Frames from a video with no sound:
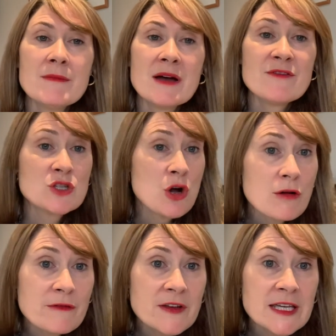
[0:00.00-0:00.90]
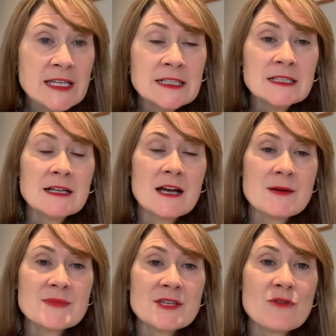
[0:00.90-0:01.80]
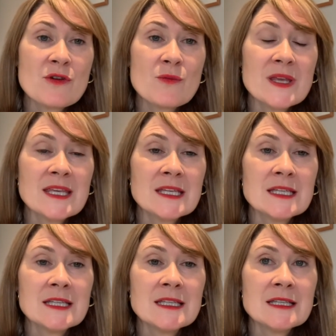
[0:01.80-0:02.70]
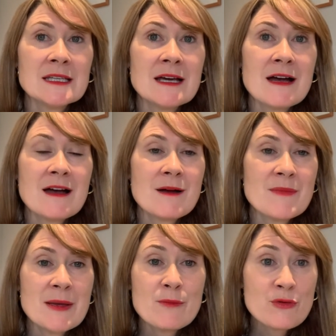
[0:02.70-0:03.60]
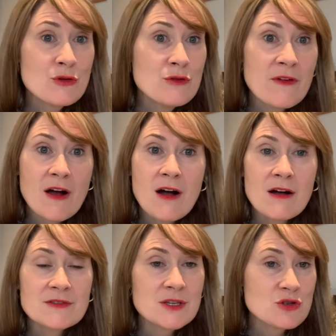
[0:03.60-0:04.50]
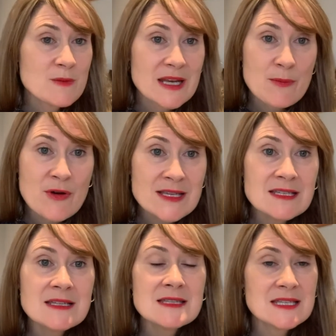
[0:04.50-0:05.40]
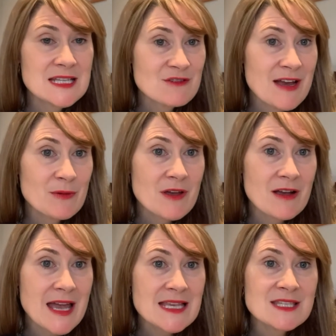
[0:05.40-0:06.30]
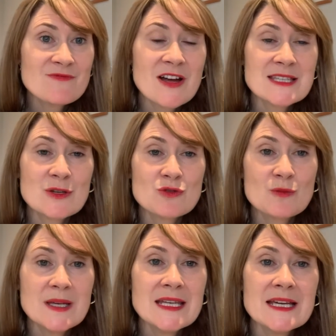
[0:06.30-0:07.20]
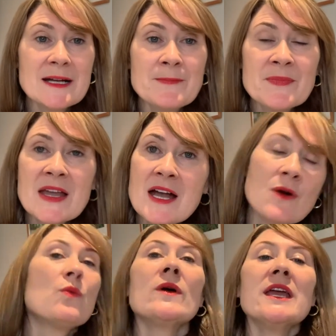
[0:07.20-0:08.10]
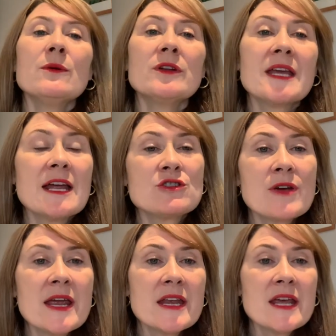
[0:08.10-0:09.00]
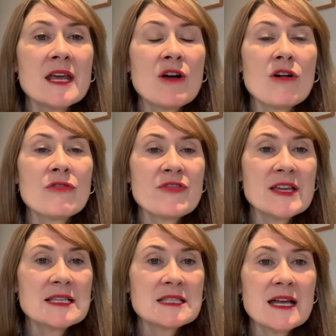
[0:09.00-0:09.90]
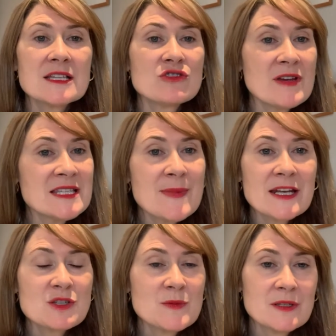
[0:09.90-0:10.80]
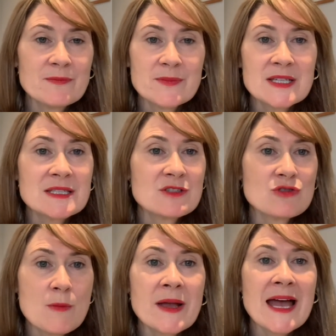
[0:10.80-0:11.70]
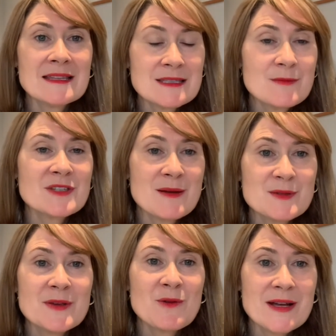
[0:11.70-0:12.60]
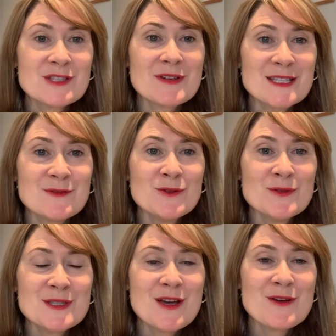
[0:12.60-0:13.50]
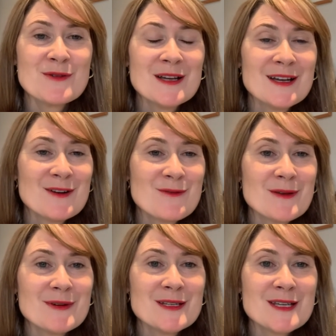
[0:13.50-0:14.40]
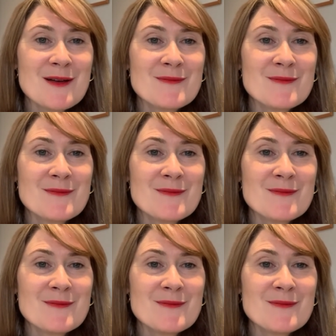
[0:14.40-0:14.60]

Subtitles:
photography, so that we can improve our social media presence and interact with our guests via social media. We would get training on things like stress management, because the job can sometimes be quite stressful. So we would